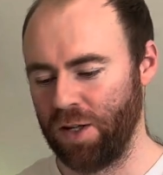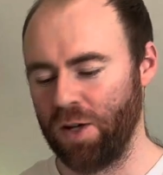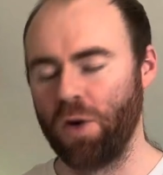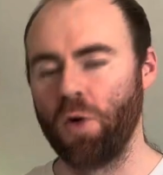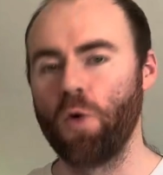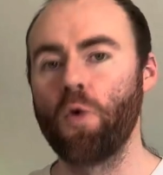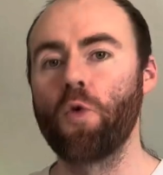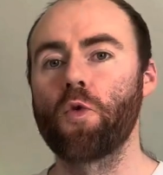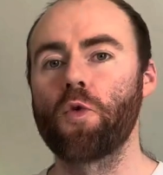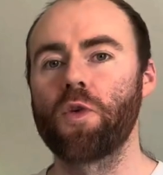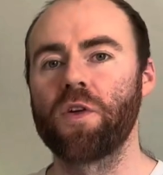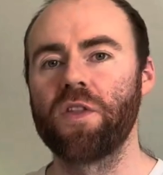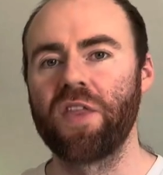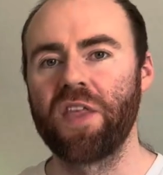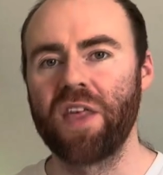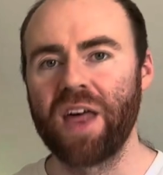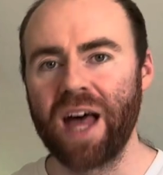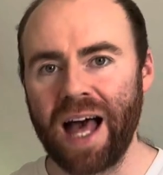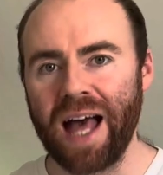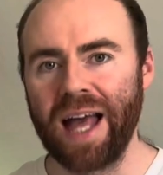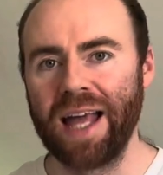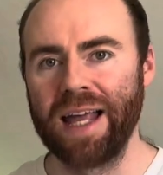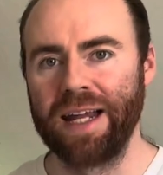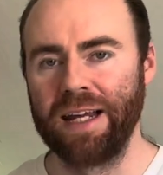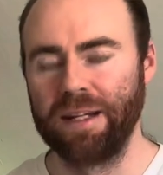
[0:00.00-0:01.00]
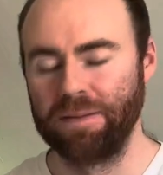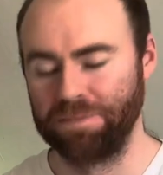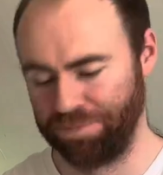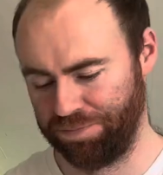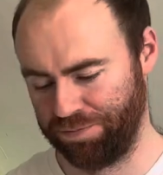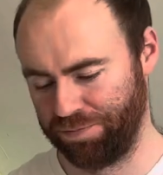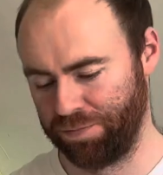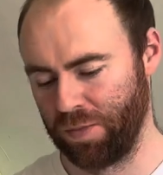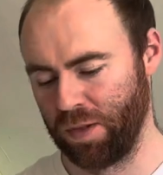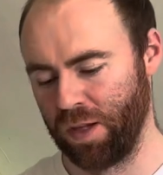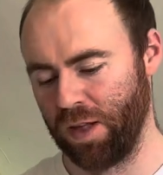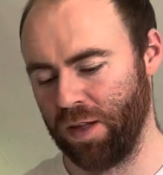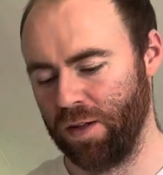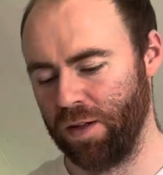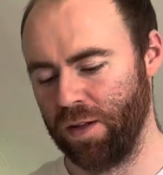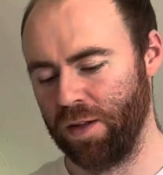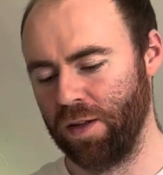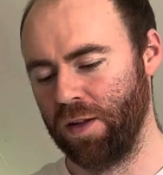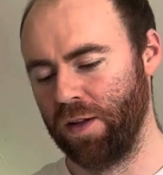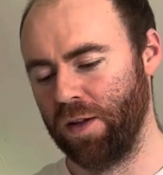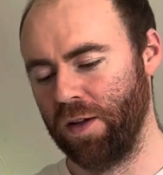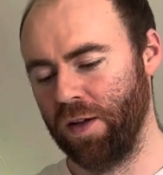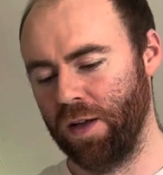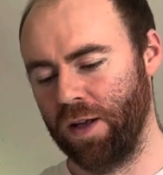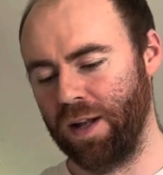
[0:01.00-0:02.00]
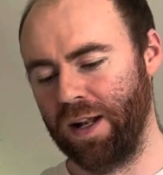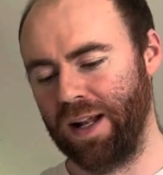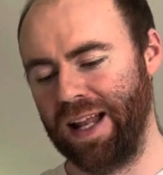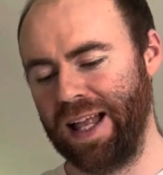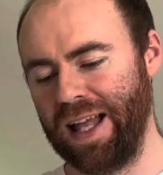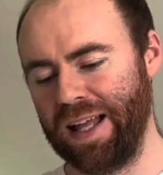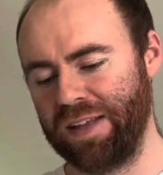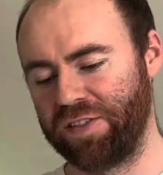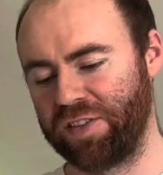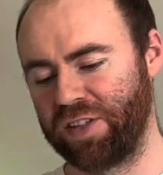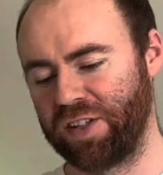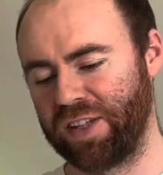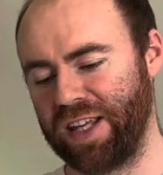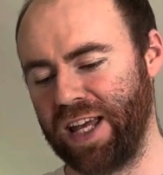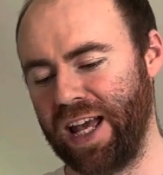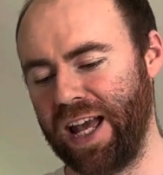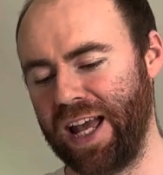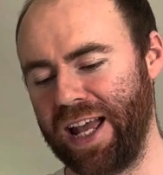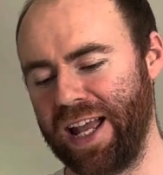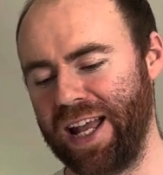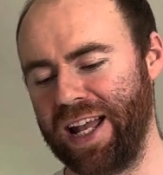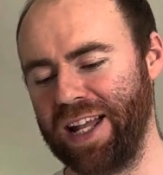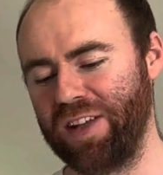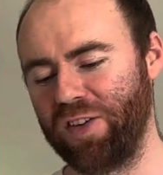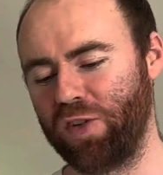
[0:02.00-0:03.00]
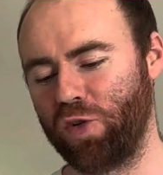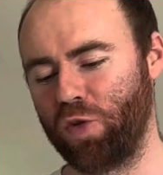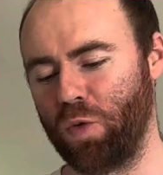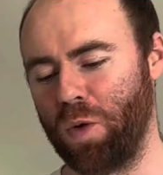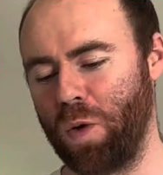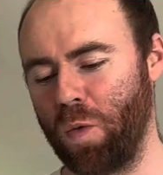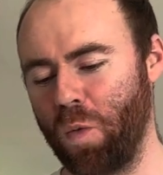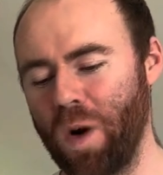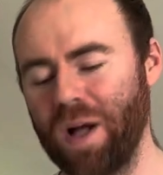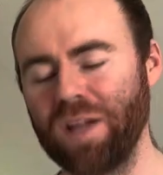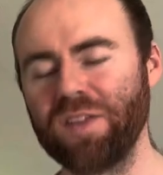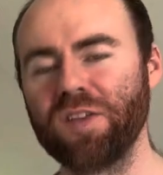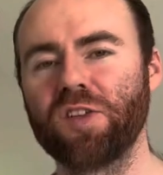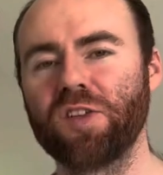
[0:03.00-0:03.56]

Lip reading: Or a they? Let's get into it. One